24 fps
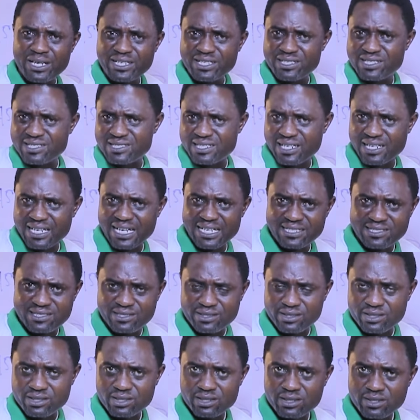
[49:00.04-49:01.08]
1, it is
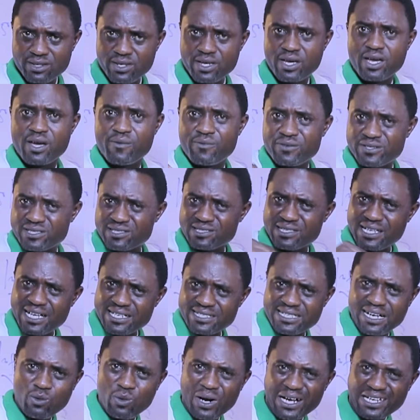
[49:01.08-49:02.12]
elastic. If it is less
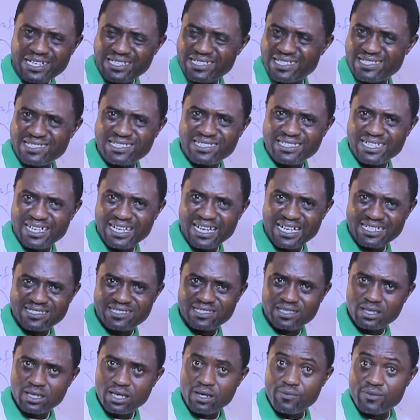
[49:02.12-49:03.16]
than 1, it is
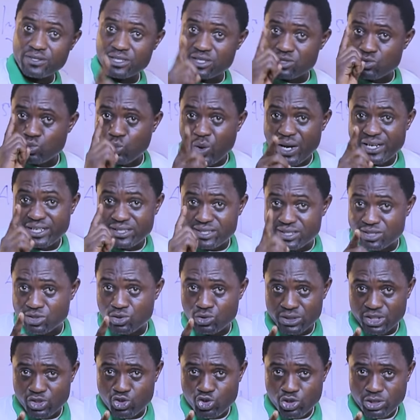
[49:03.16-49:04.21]
inelastic. If it is 1, it is
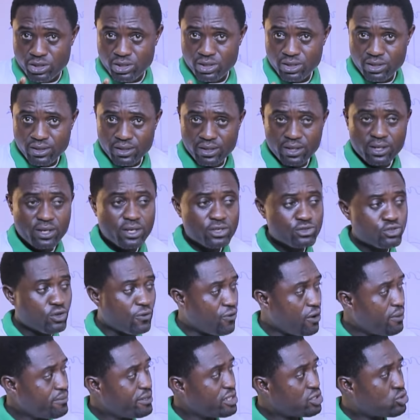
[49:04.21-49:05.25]
unitary. So
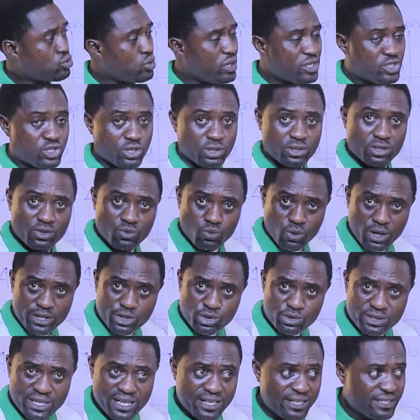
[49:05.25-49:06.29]
from this question, what do
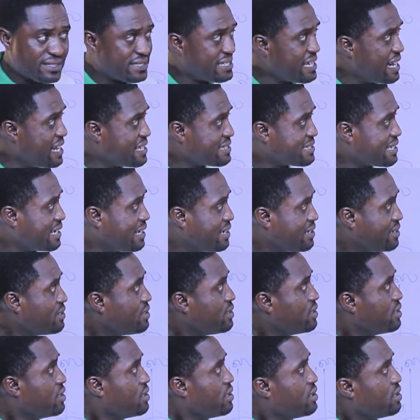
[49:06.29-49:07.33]
you think is the answer?
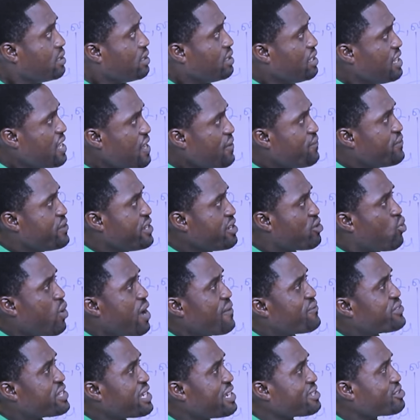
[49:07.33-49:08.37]
If the
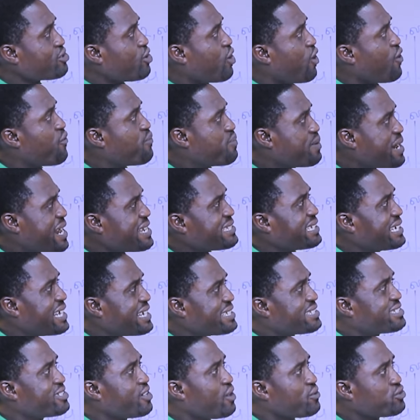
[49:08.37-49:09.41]
coefficient of price
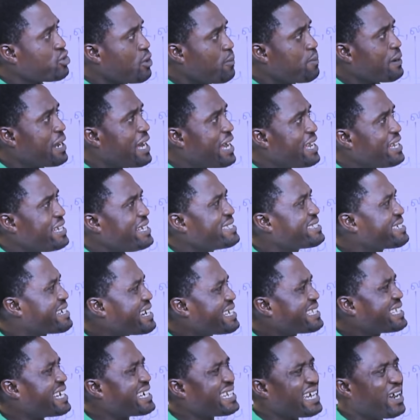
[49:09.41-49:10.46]
elasticity of supply is
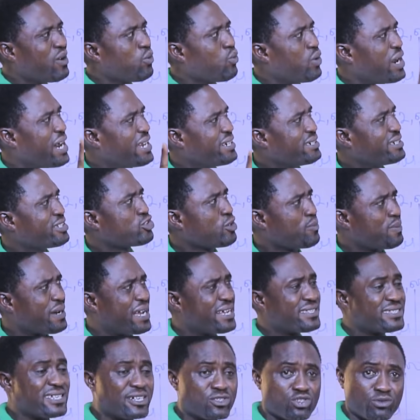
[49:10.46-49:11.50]
greater than 1, the supply
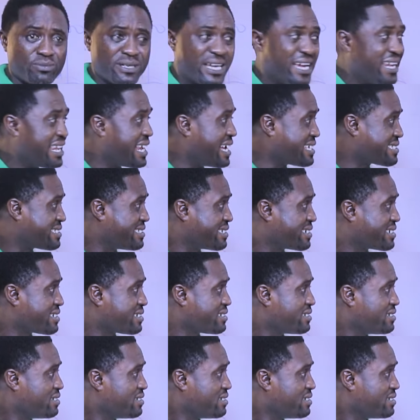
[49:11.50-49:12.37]
is said to be elastic.